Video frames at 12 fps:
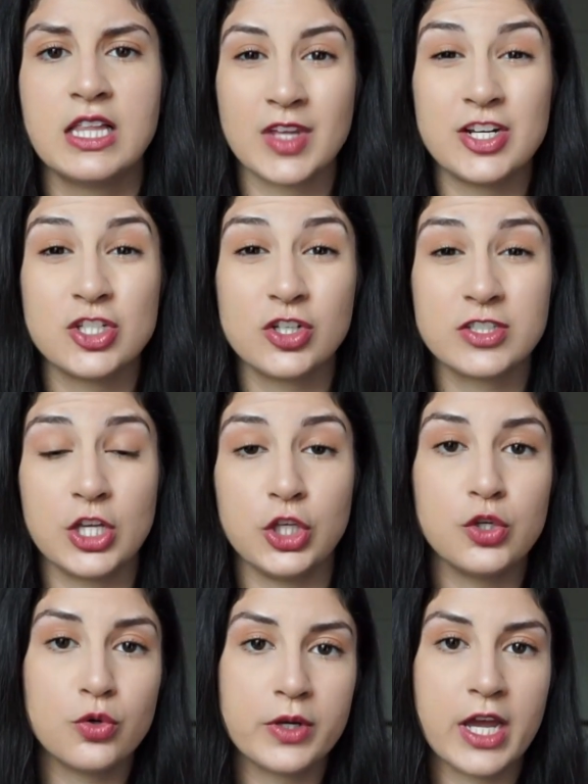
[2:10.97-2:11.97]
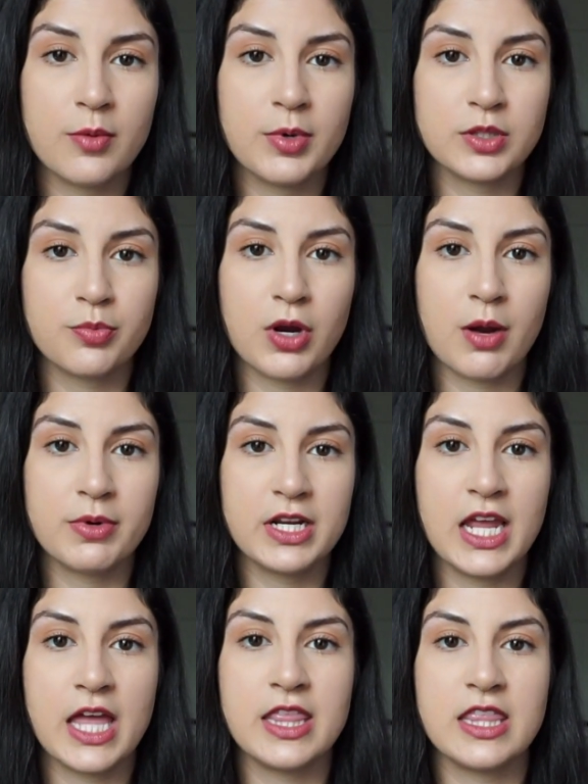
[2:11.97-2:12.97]
It just looks like you don't care about the
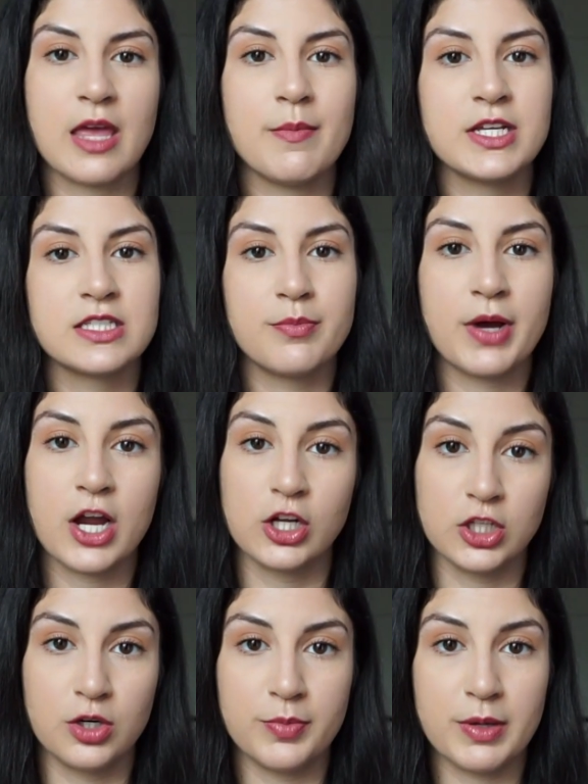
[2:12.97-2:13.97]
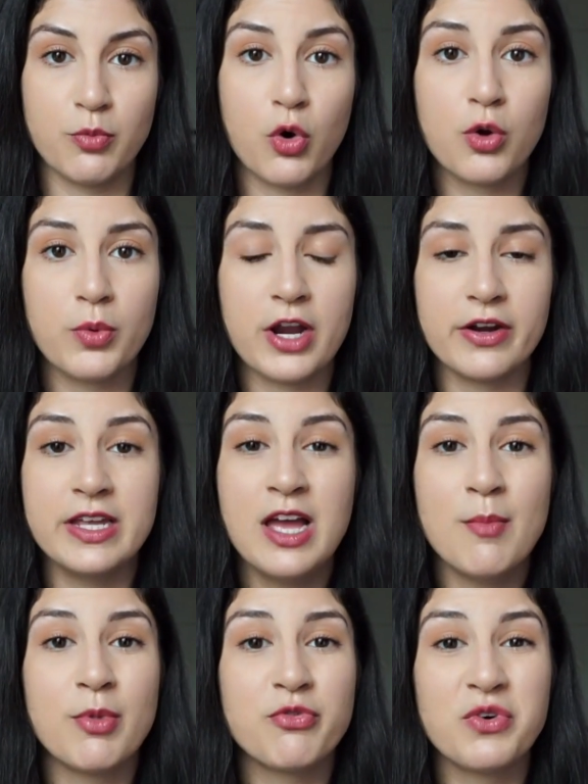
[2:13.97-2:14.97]
property, and then that makes the buyer a little bit more wary.
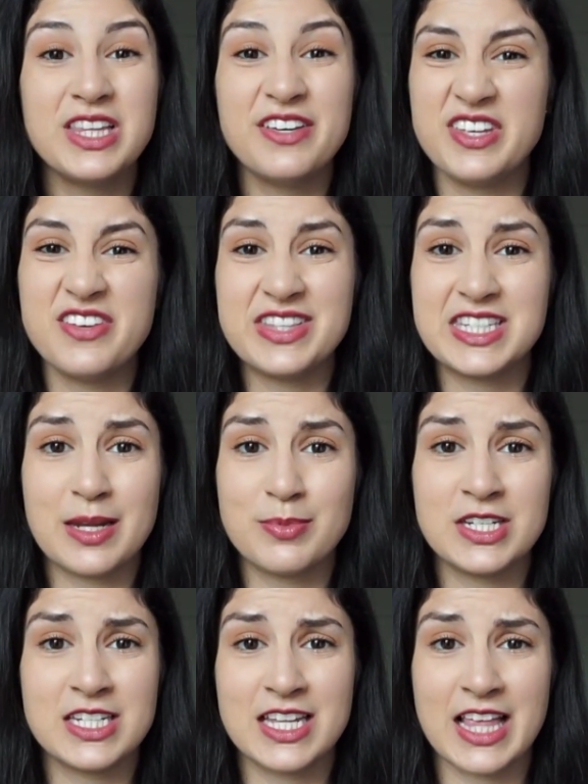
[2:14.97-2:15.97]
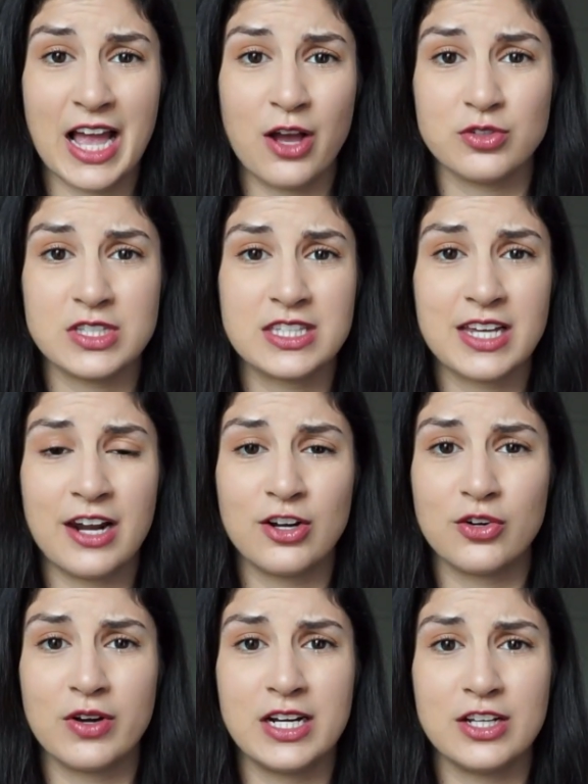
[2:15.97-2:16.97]
Before they've even stepped into the house, it's kind
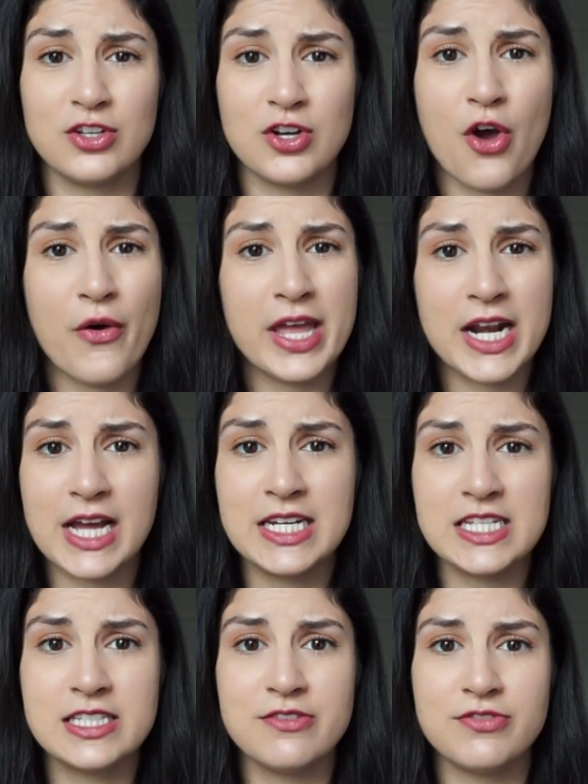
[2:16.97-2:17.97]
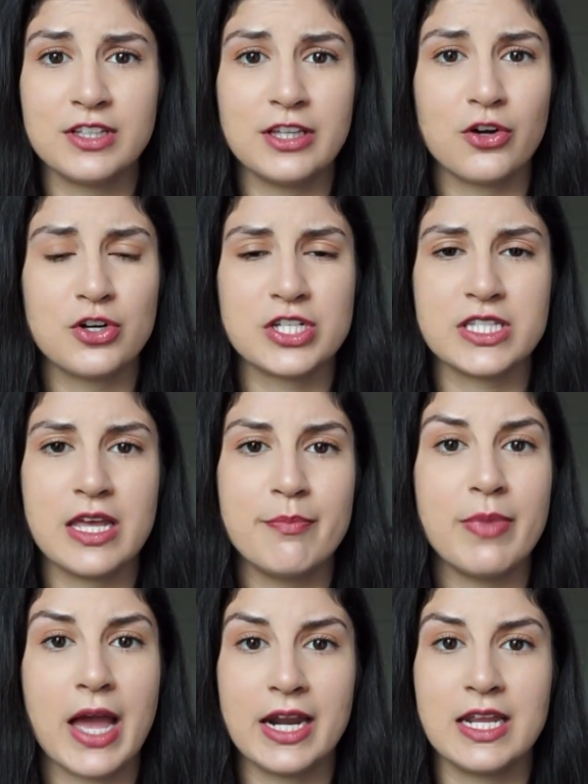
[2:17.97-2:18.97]
of created, an uneasy feeling or just
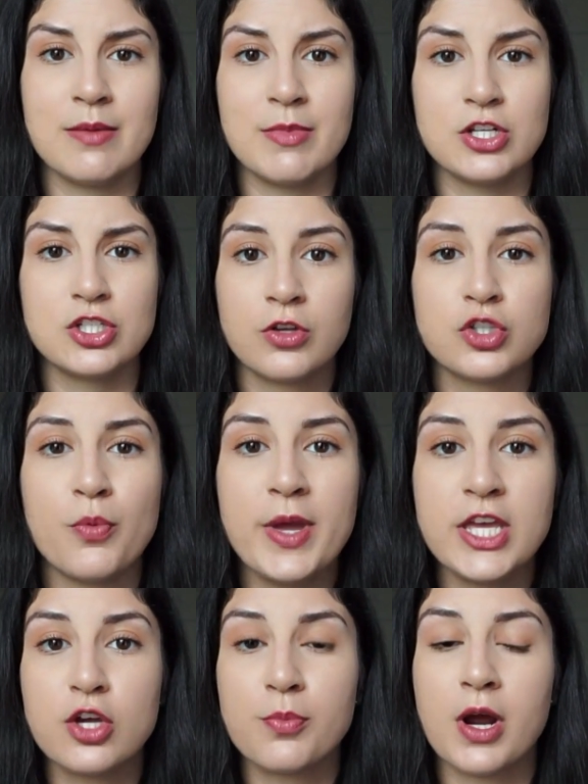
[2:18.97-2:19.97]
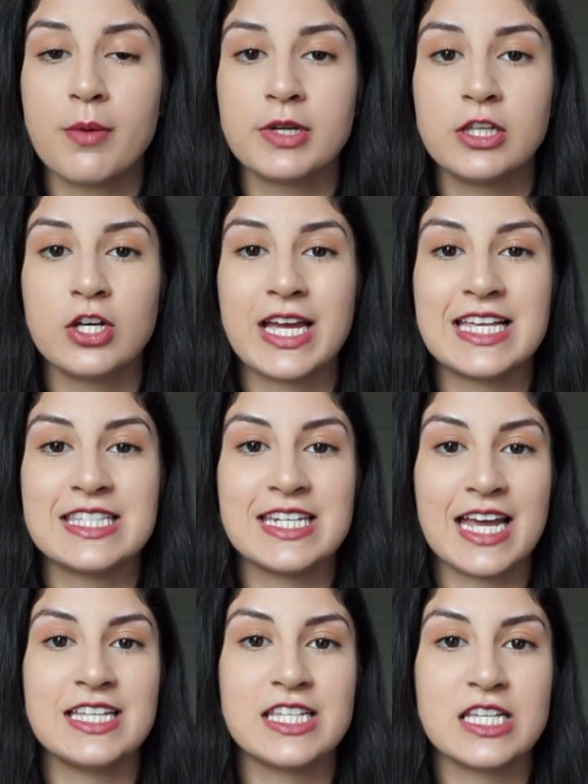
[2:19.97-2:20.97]
a bad image. So making your property look as
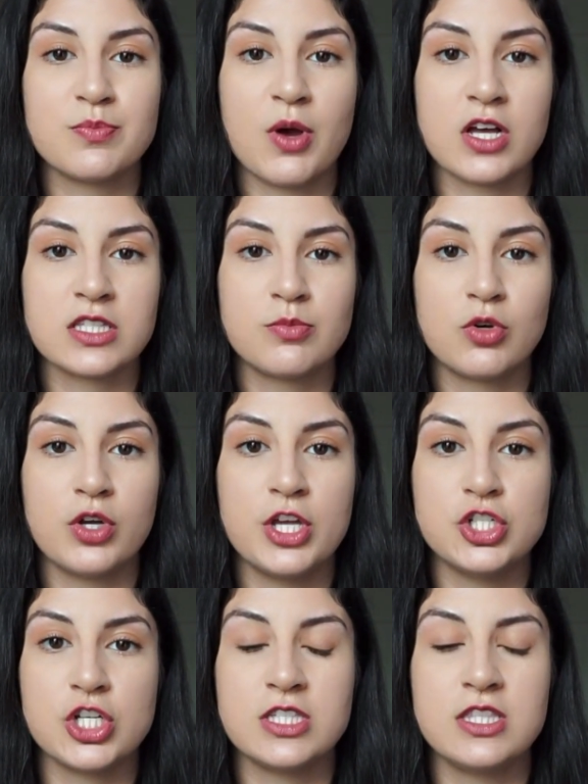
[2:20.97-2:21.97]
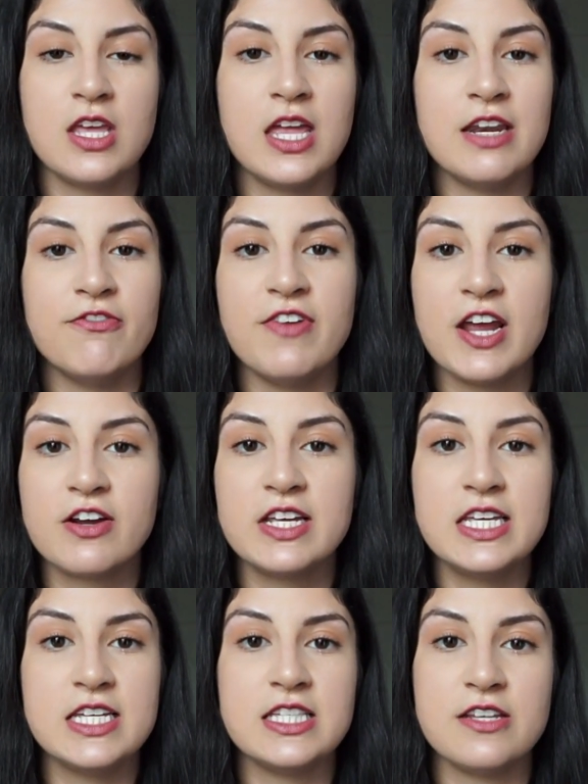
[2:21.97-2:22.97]
nice as possible is just a very
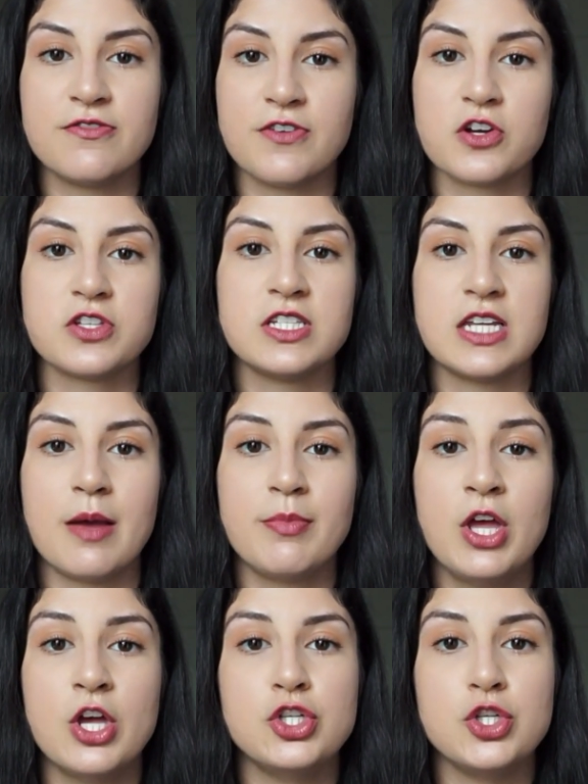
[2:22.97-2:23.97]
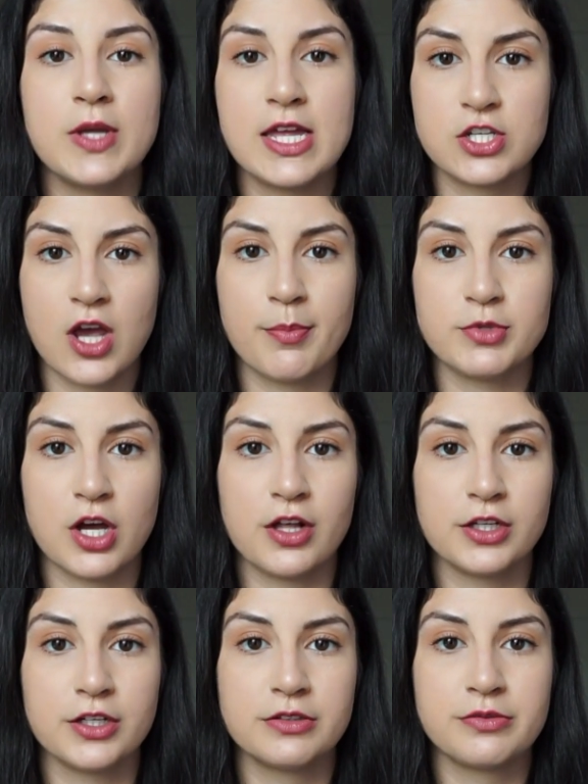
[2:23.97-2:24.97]
easy first step to get top
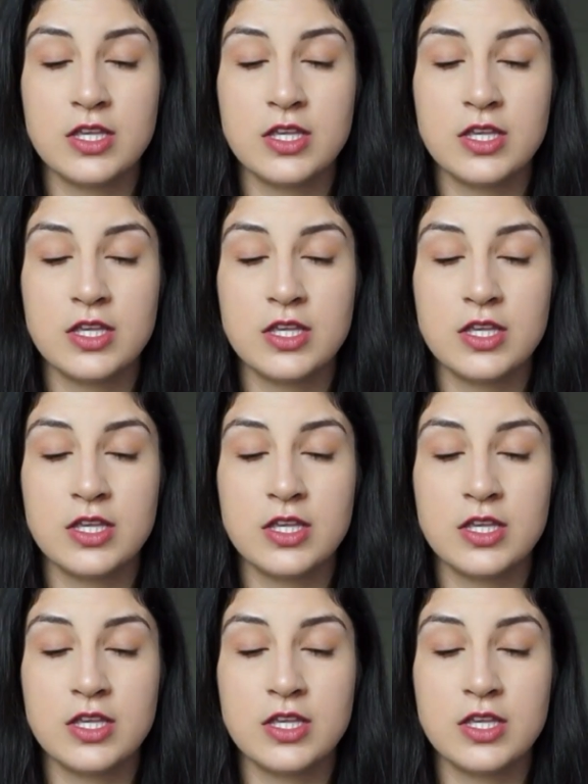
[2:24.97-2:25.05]
dollar.